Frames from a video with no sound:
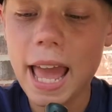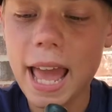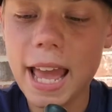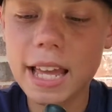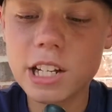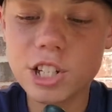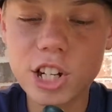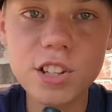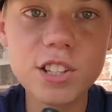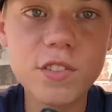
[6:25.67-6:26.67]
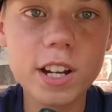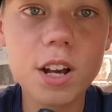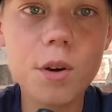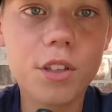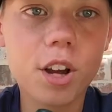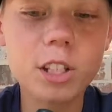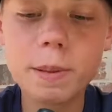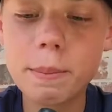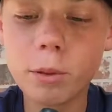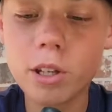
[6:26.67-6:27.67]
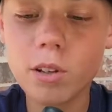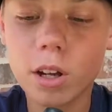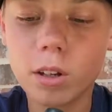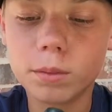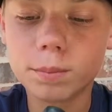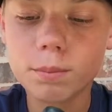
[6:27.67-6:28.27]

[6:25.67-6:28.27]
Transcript: And share this video with other people you know.